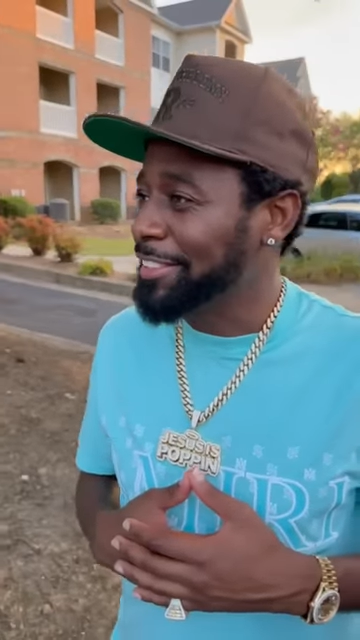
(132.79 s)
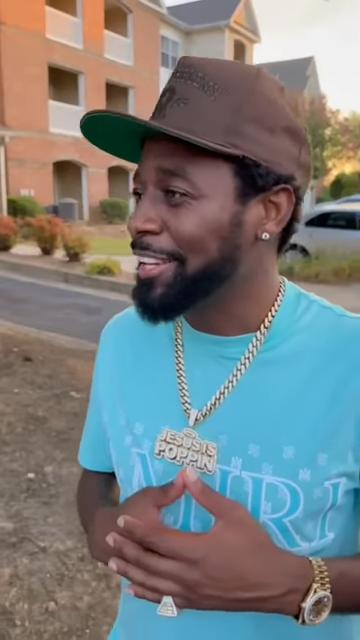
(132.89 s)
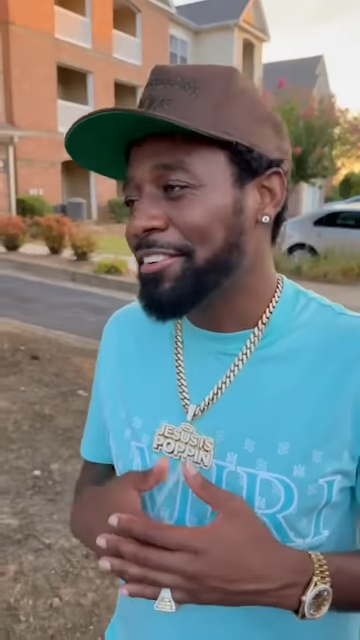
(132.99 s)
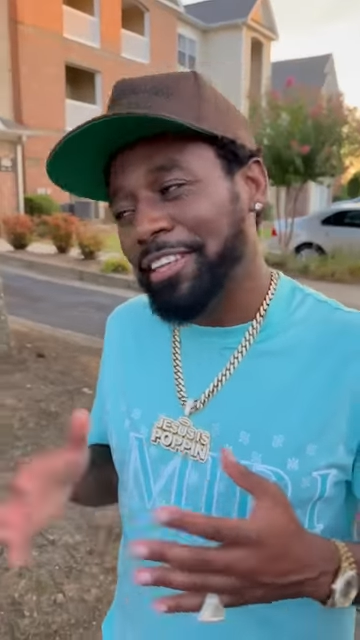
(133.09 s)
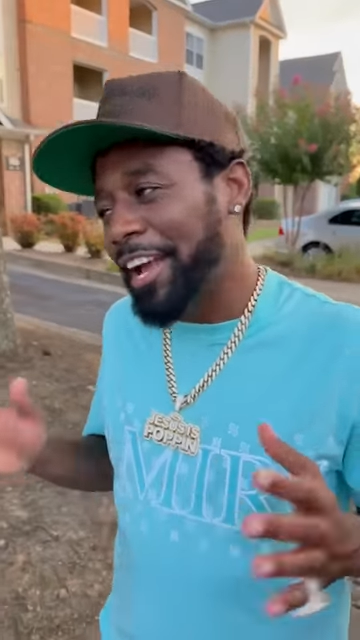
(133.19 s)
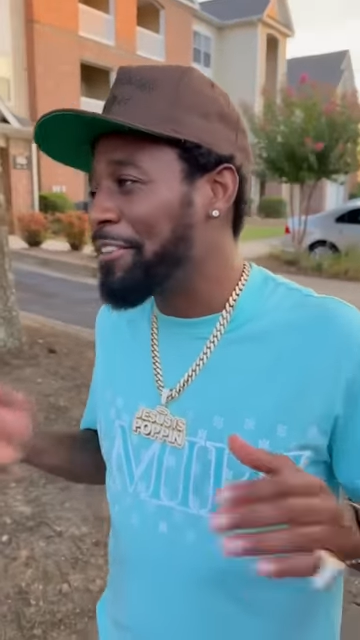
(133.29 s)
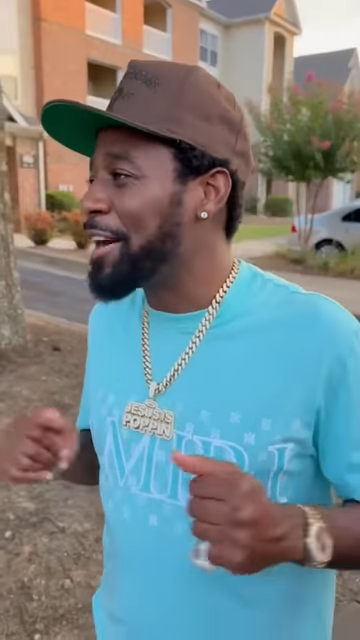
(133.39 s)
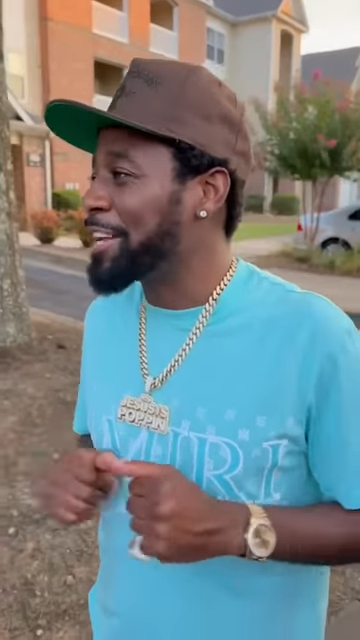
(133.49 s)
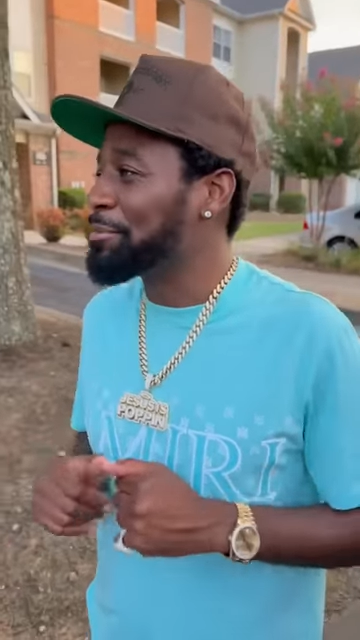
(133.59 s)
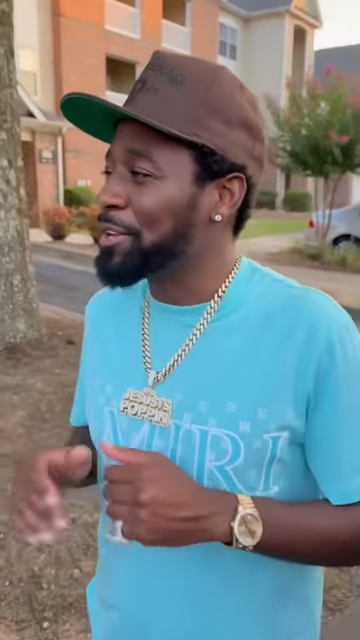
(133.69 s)
Everything I
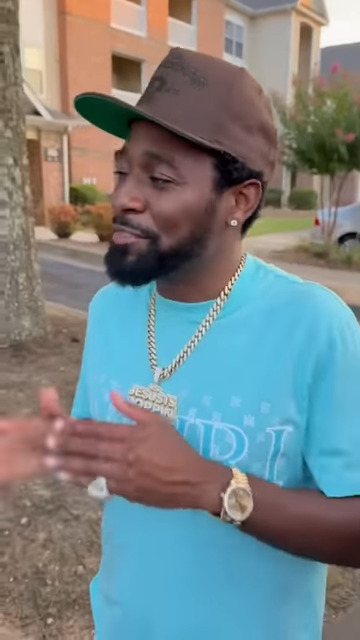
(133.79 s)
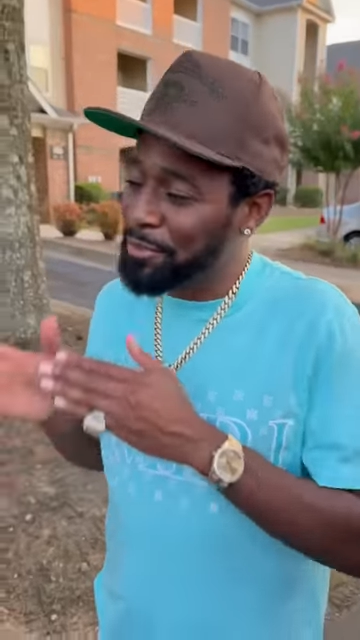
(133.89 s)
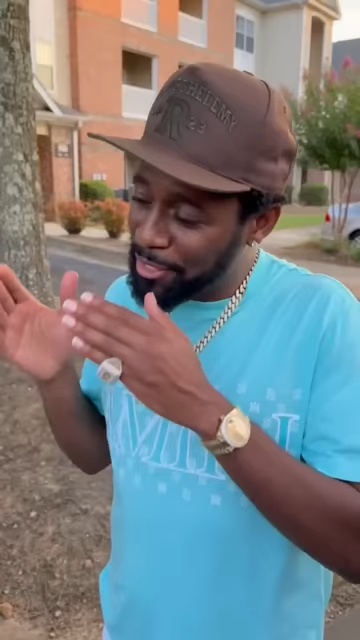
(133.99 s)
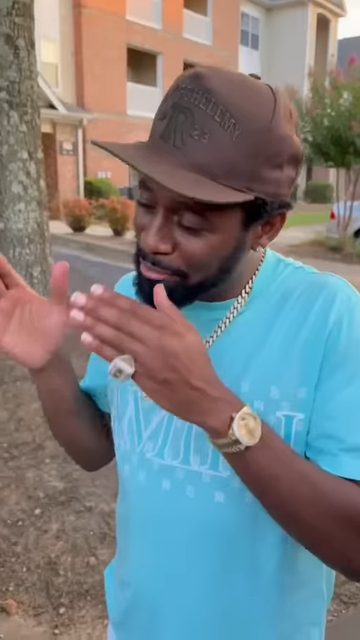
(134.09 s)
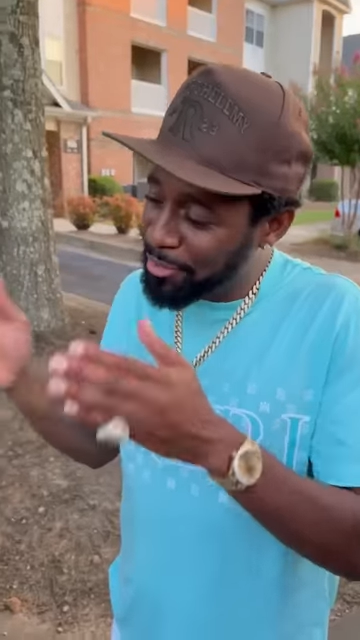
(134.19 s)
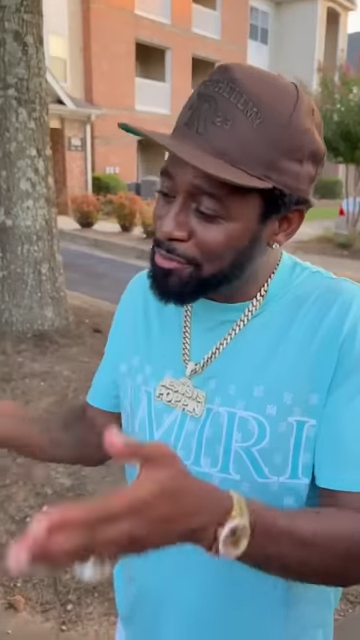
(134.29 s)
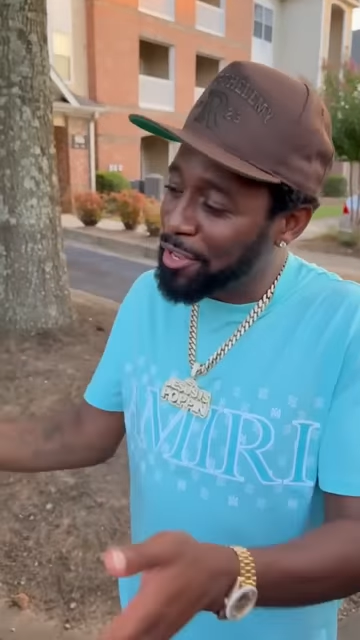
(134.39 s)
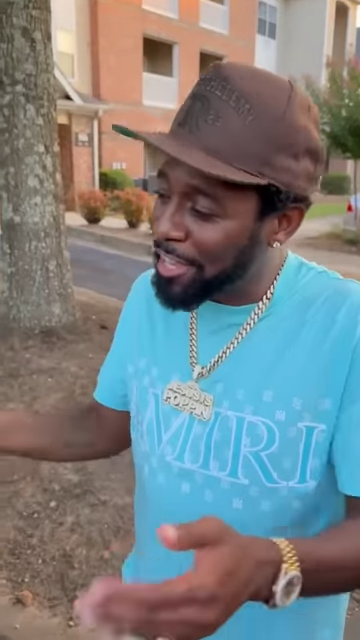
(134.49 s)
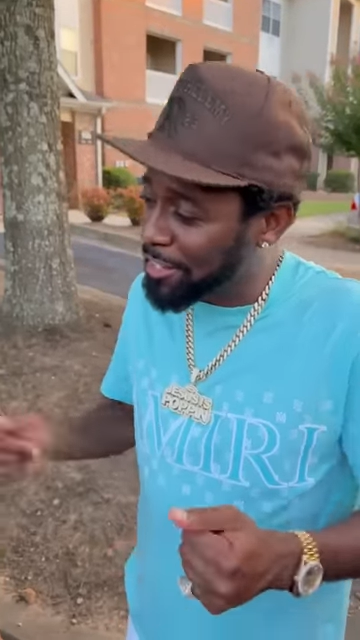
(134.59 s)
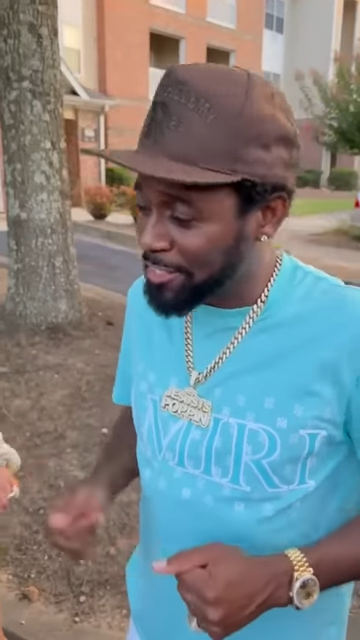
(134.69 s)
buy is an investment. Even if you can't